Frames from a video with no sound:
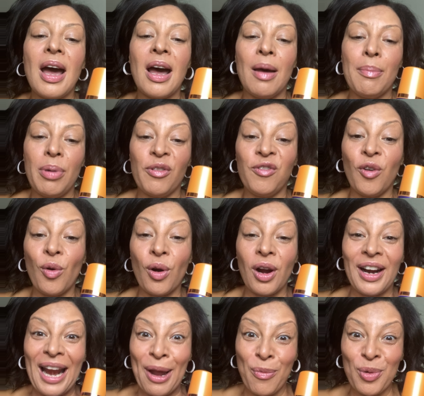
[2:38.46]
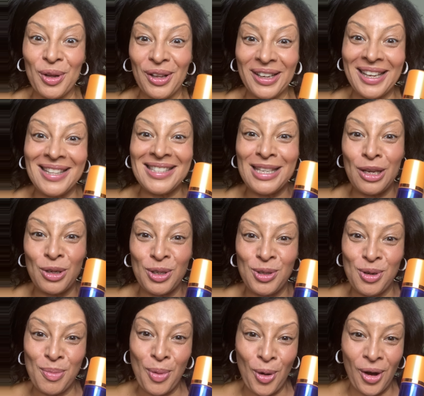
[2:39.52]
um, before and I will continue to
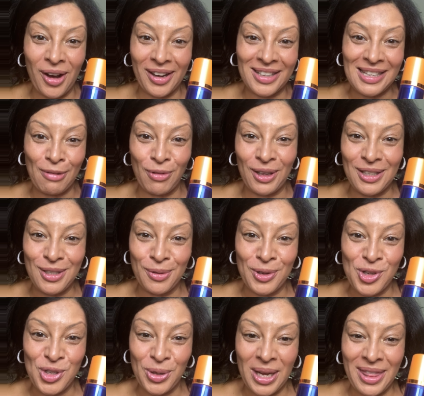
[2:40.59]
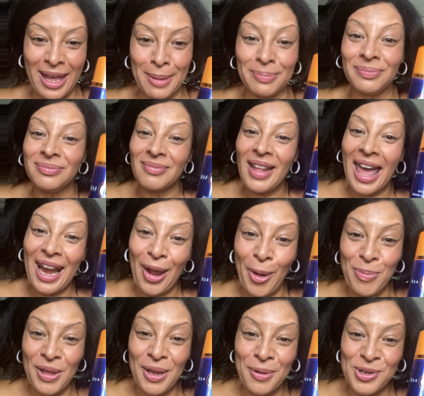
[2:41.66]
do more because I really do enjoy them and I
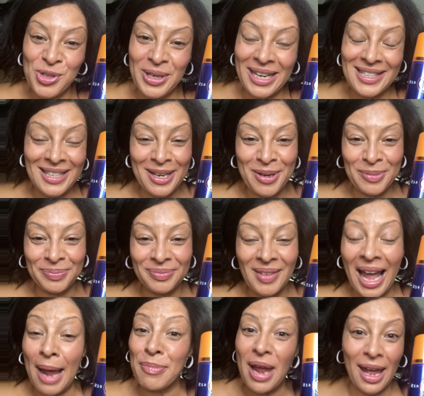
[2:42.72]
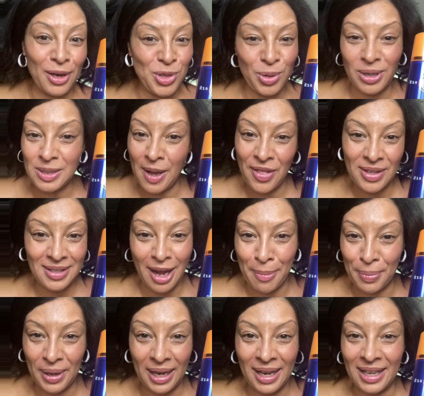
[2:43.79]
hope that you enjoy it too. I'm not endorsed by this
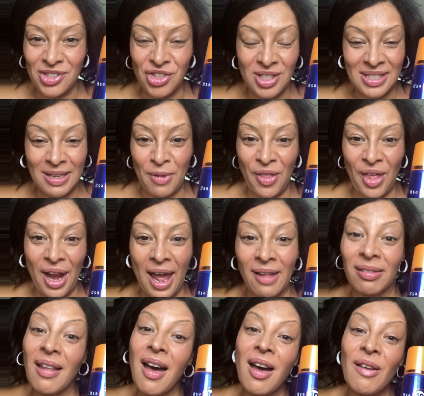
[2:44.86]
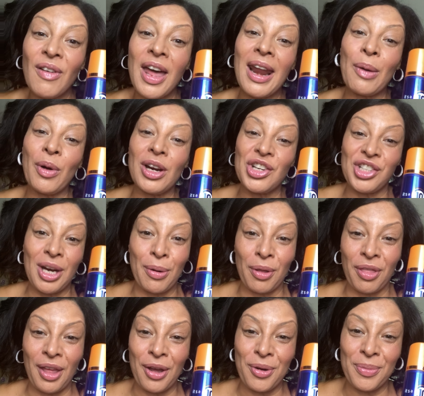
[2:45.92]
company. It's just something that I love and I want to share
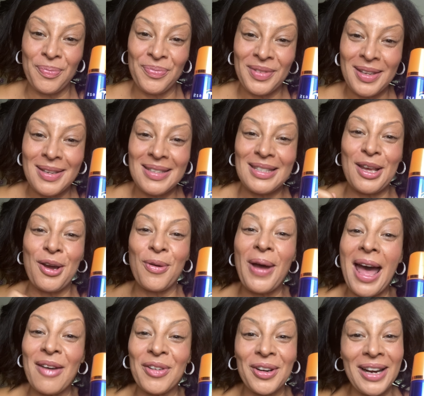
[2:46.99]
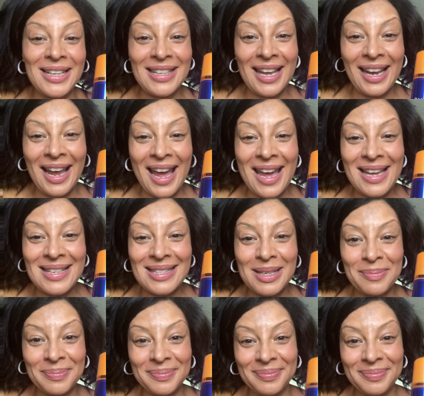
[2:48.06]
with you. So have a great day, guys.